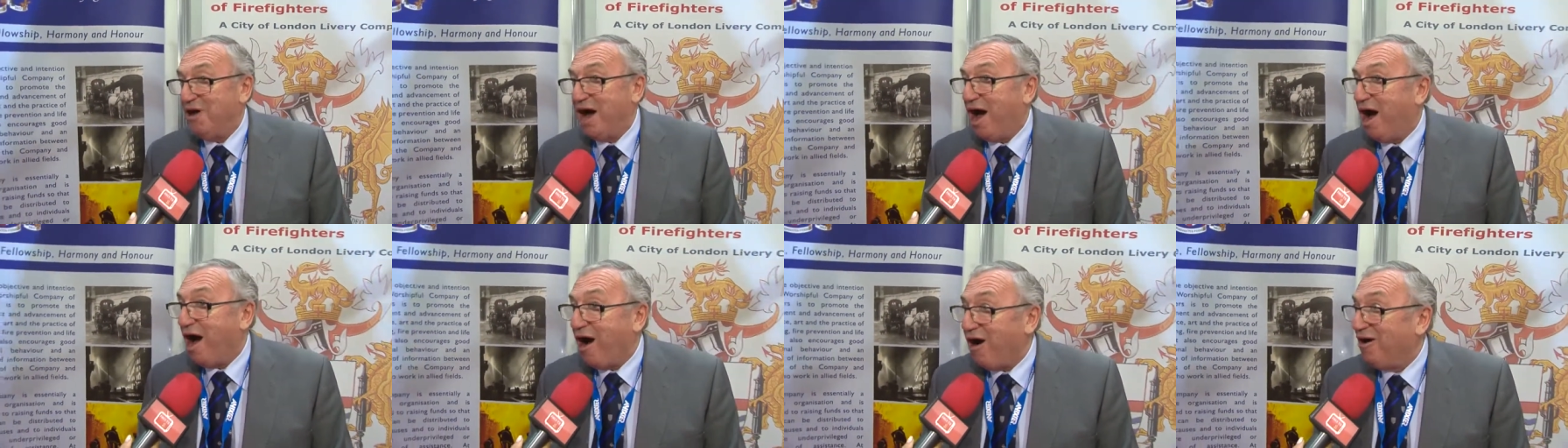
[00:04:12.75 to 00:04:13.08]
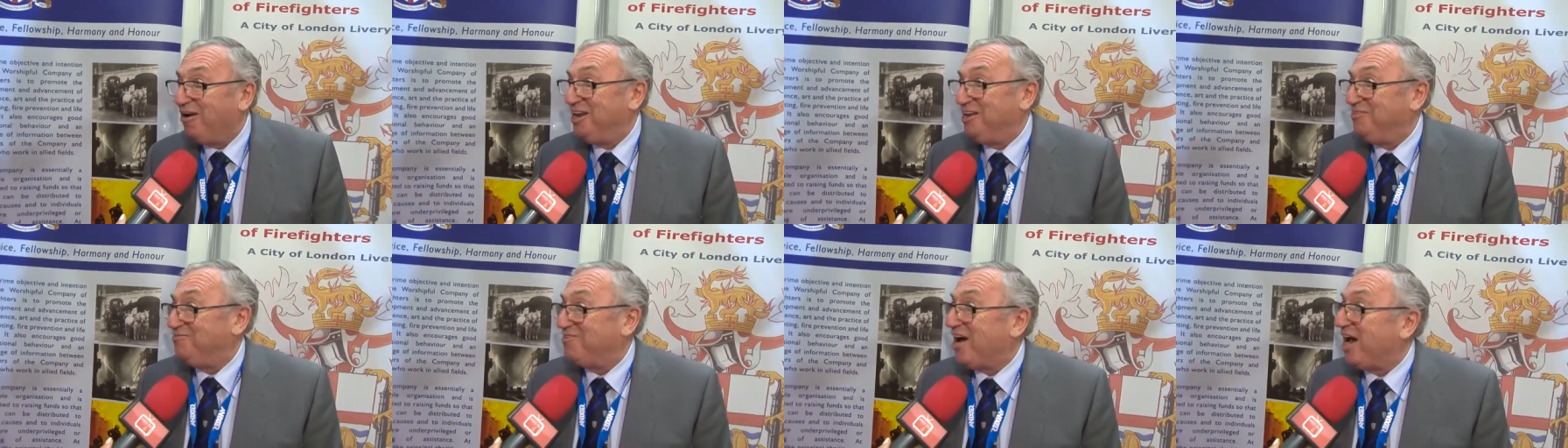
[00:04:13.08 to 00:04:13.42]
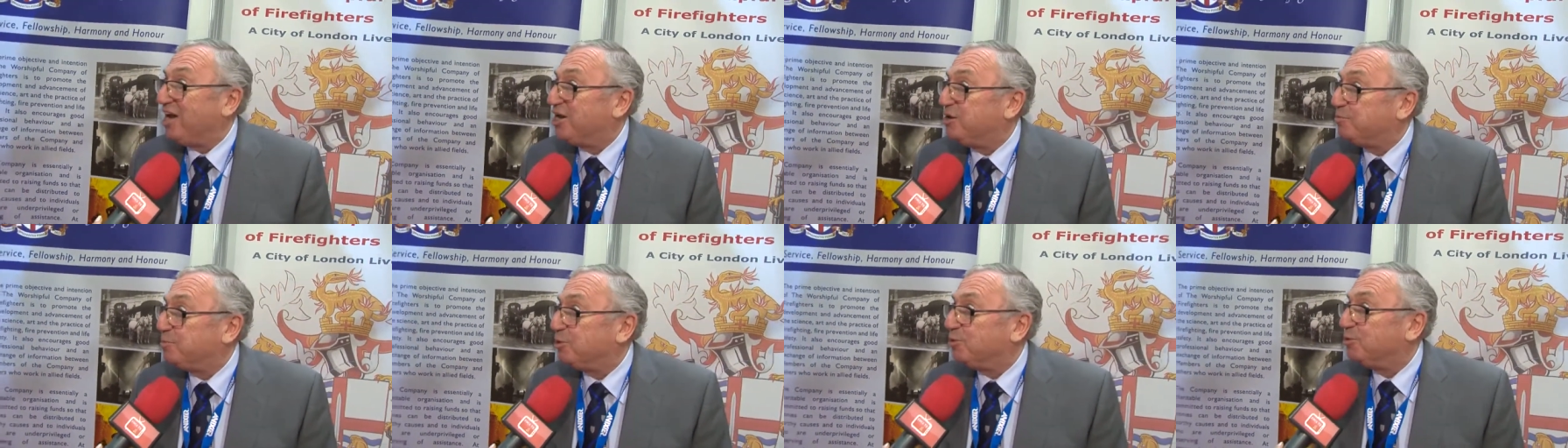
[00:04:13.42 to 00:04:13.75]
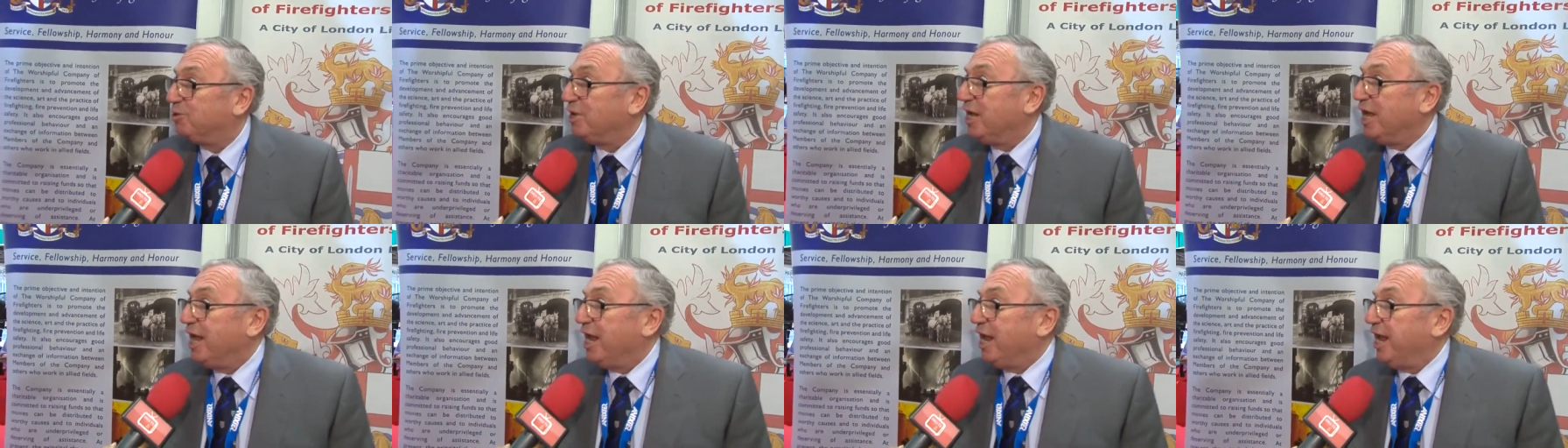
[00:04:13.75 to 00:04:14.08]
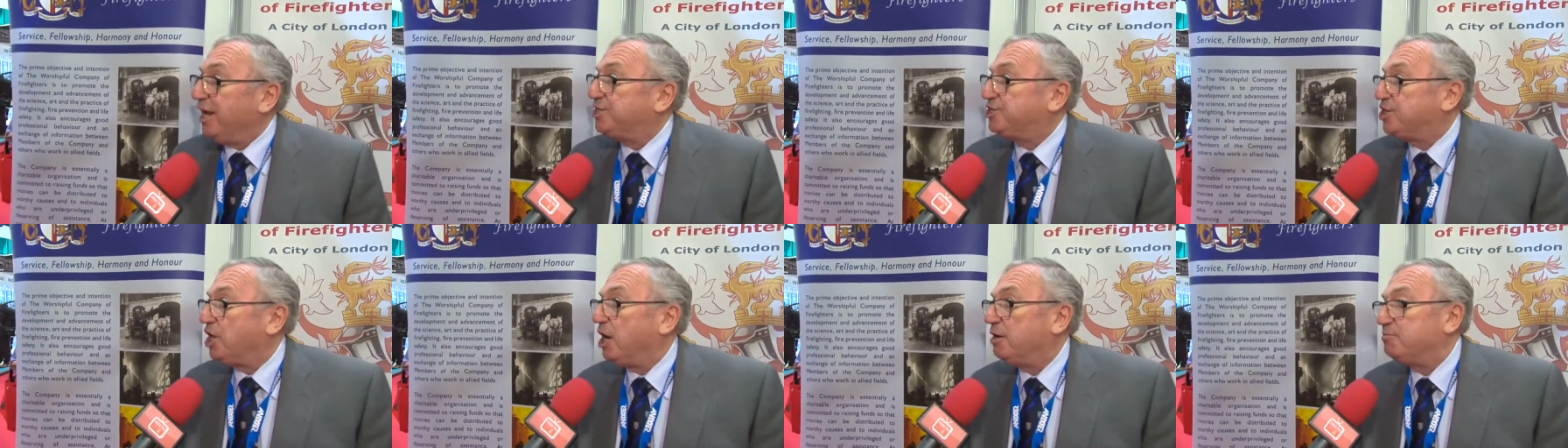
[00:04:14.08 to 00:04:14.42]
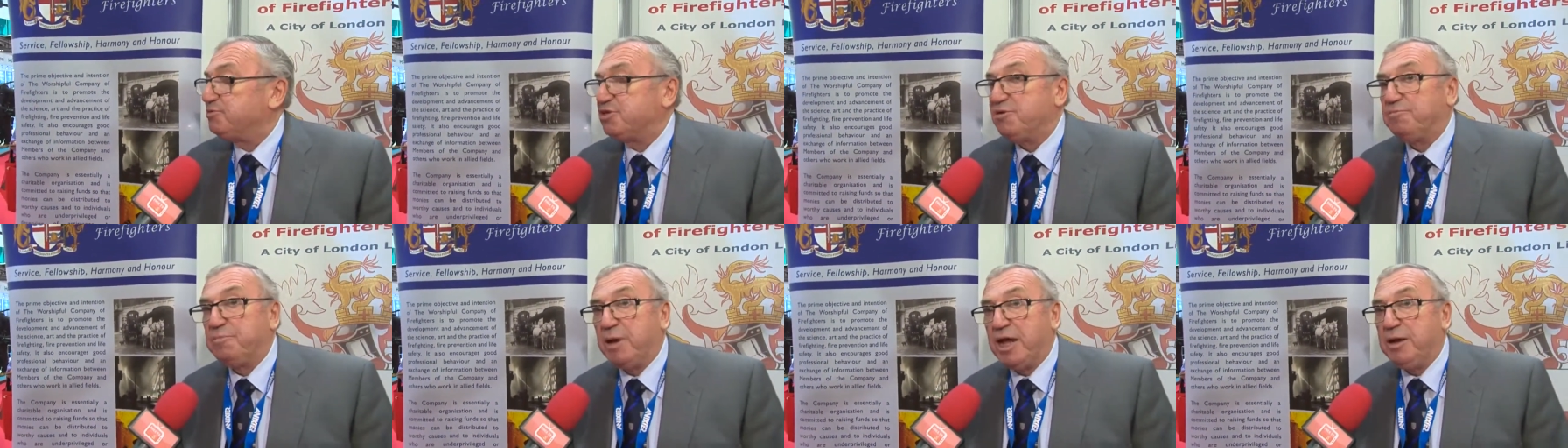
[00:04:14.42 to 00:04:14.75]
highly valuable in
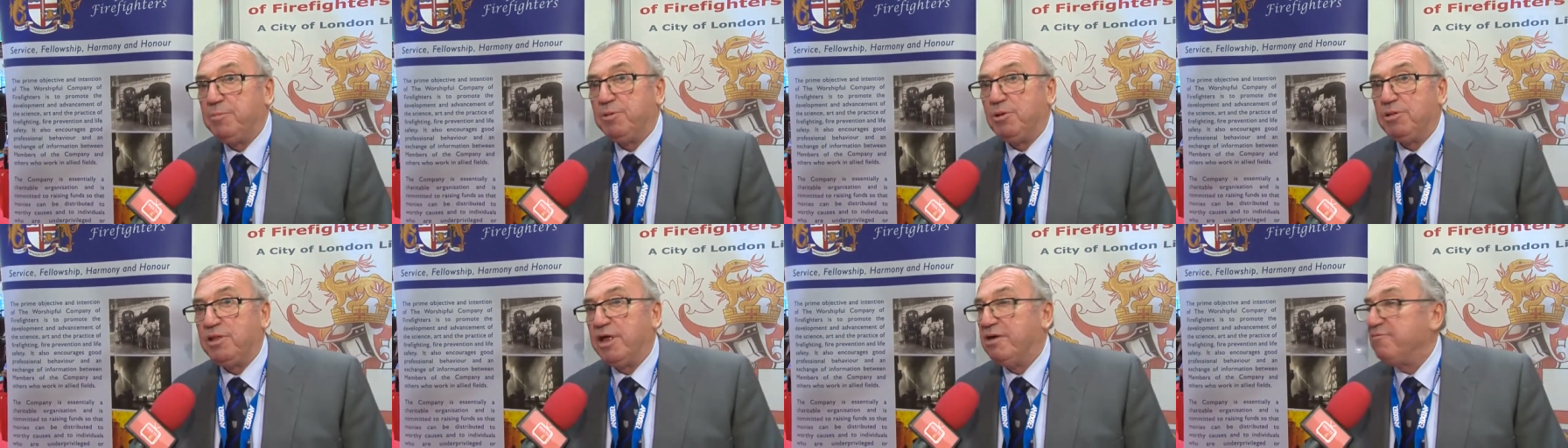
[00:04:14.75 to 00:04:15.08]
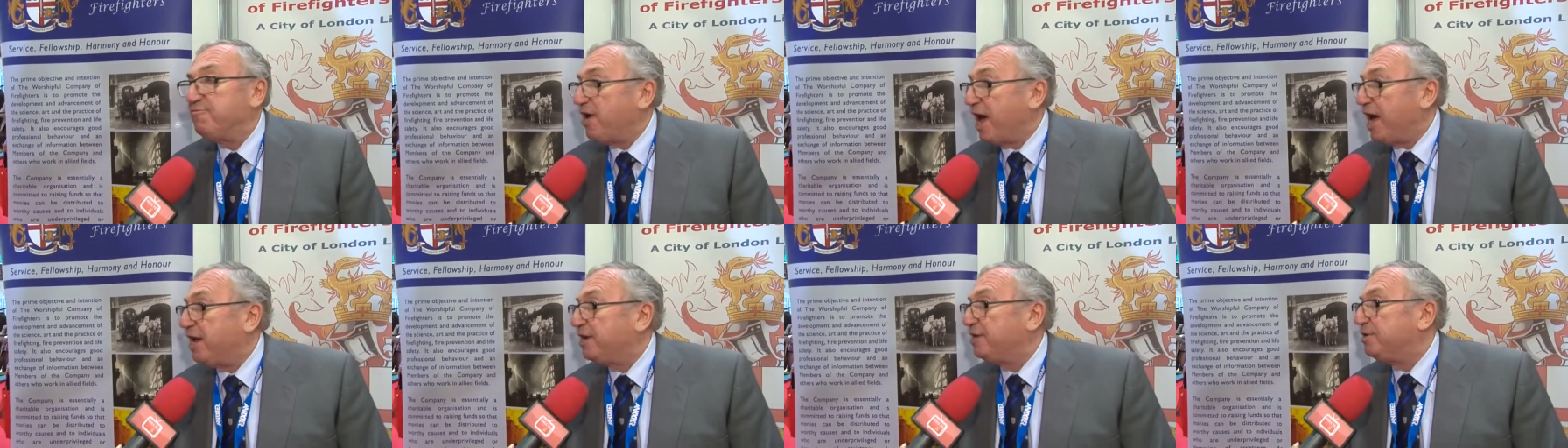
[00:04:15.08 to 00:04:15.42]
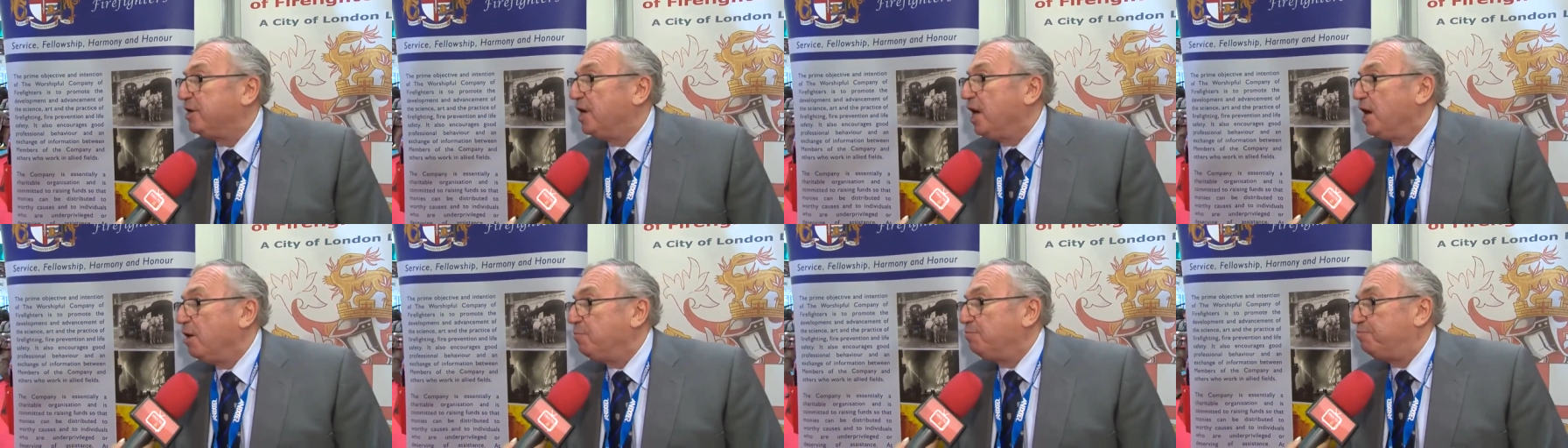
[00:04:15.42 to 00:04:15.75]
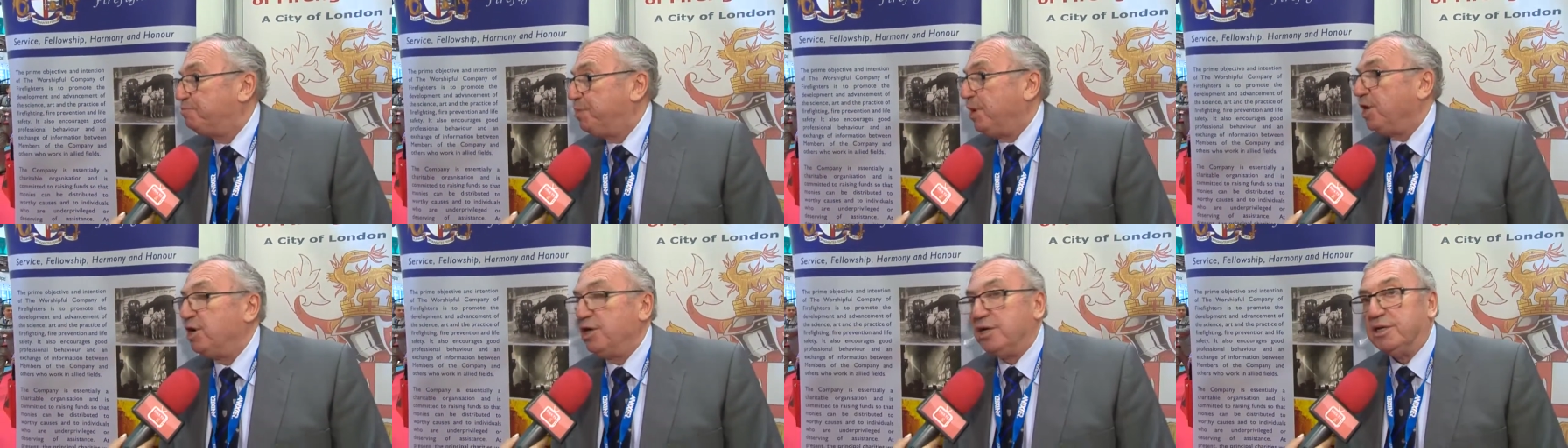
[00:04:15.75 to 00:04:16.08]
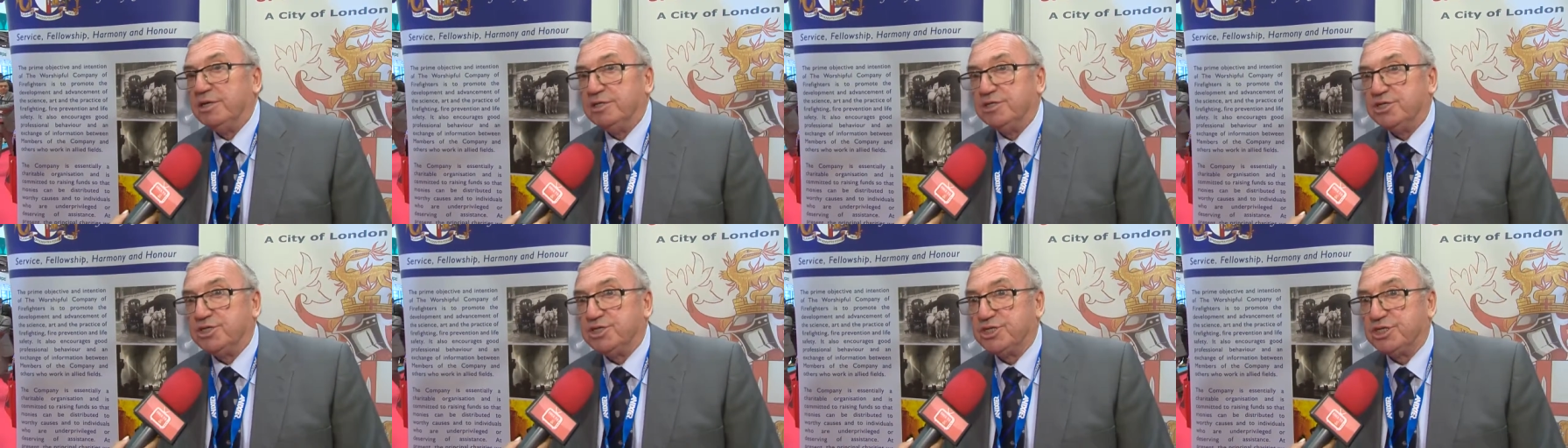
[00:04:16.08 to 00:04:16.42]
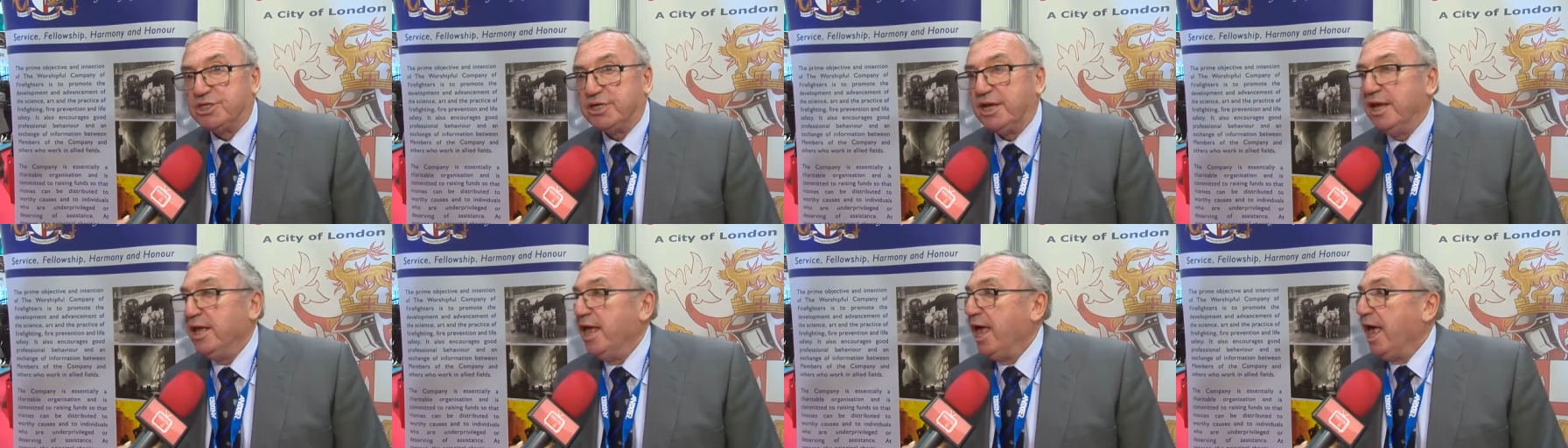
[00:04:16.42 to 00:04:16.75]
terms of people that have had
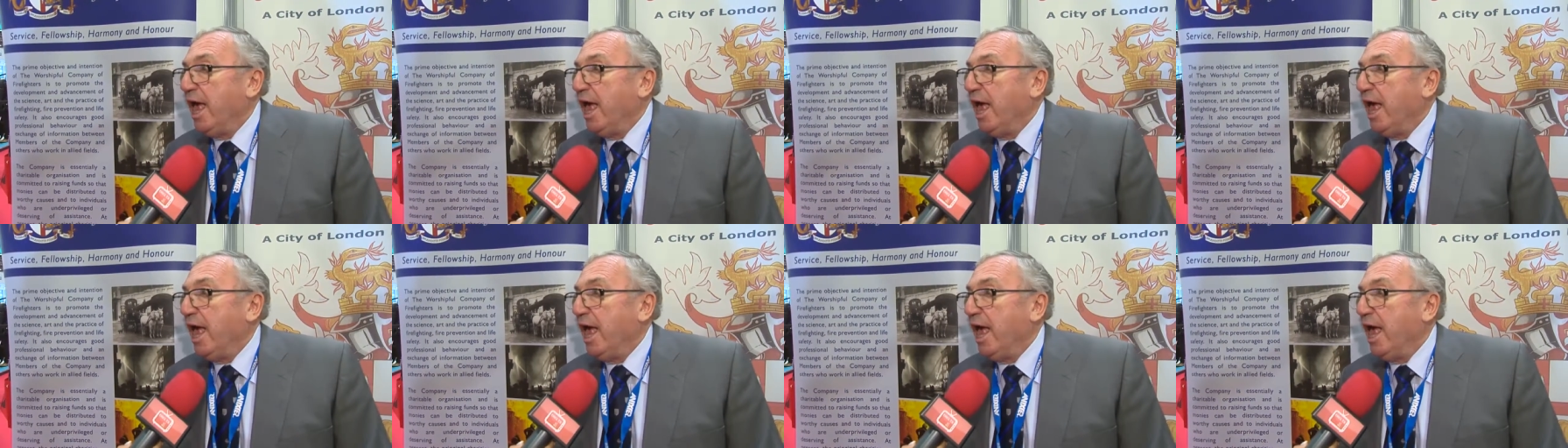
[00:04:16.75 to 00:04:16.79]
burns.